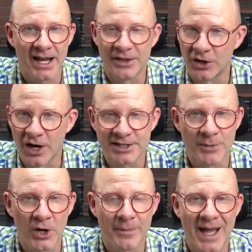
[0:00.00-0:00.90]
in the Great
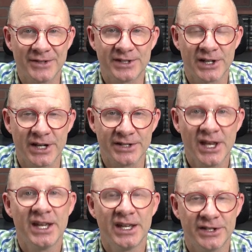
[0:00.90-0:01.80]
Smoky Mountain series
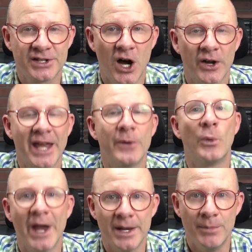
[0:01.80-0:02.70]
is called a
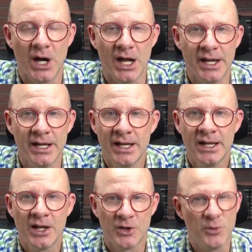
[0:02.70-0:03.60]
redbud.
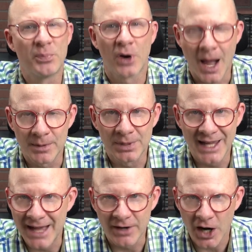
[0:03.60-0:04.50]
You probably
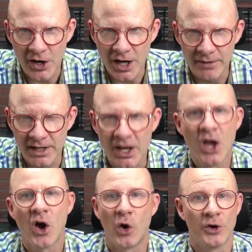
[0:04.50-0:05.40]
haven't heard of it,
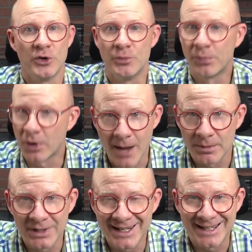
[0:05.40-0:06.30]
or you
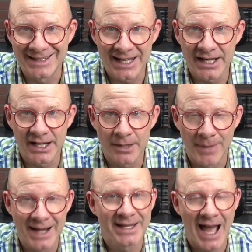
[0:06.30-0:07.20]
probably didn't get here
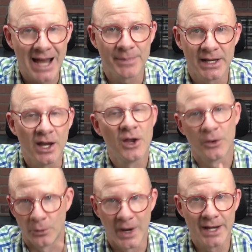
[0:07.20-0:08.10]
by typing
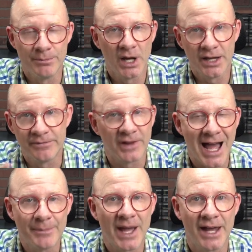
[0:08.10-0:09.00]
redbud
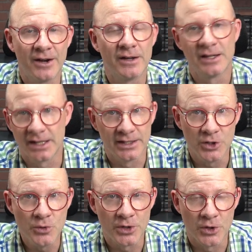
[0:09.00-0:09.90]
fly pattern in
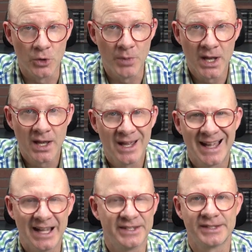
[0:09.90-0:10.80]
YouTube.
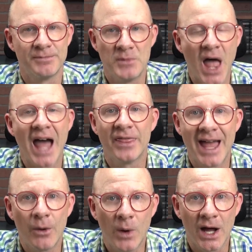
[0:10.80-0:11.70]
It's not
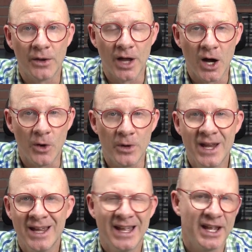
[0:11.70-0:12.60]
that well known.
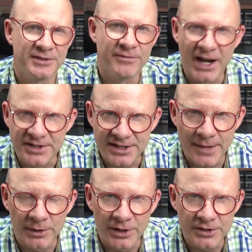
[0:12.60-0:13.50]
It's very
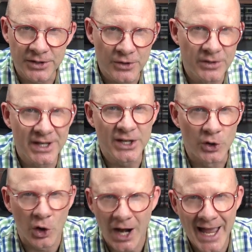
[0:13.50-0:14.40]
similar to the
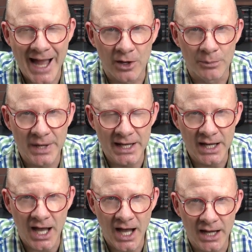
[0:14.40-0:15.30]
gray hackle
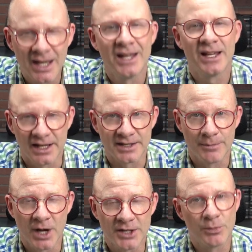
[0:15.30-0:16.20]
peacock. It's a
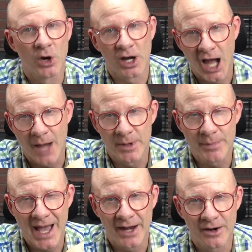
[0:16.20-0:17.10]
much more common
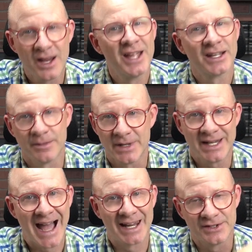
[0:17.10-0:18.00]
pattern, can be
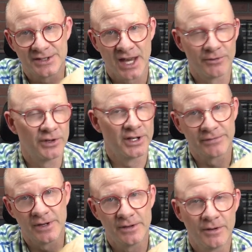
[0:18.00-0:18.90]
tied in several
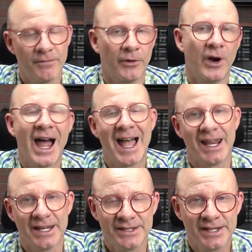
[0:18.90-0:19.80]
different
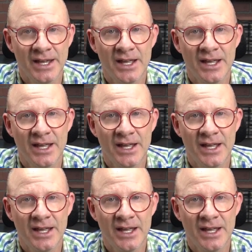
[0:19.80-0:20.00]
varieties.